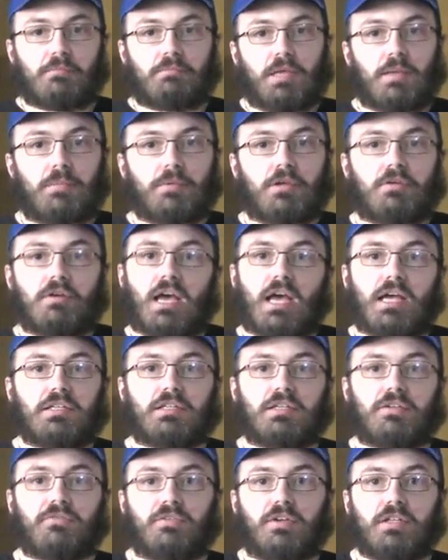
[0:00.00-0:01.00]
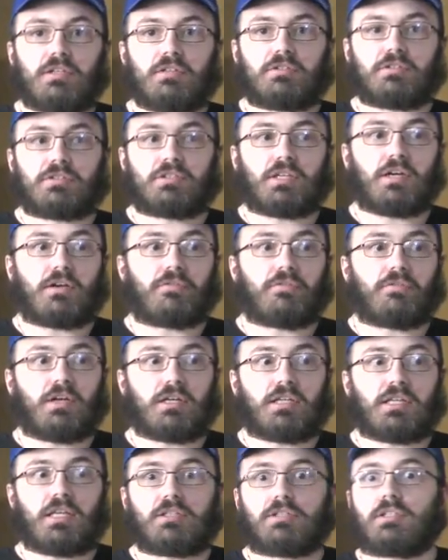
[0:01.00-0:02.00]
Maybe you had to defend yourself
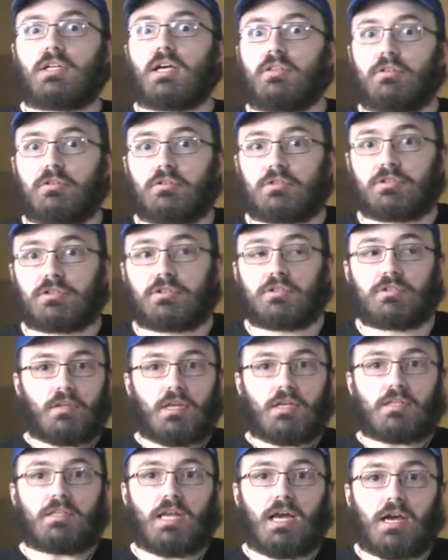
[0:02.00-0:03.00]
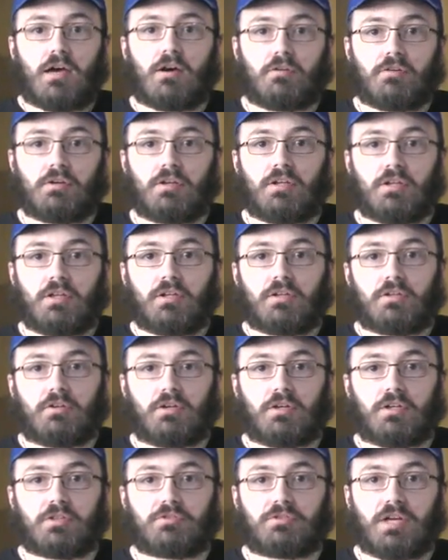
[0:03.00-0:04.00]
against others. And now
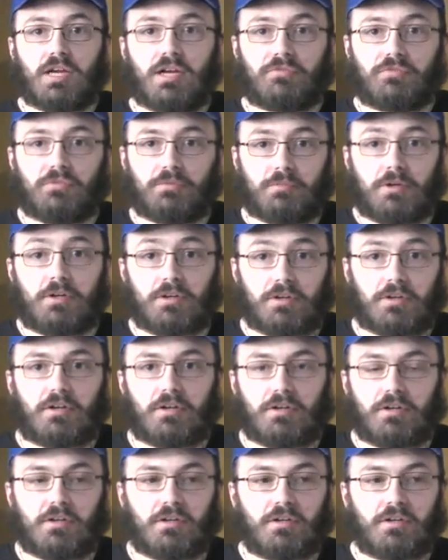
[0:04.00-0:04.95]
you're on trial for murder.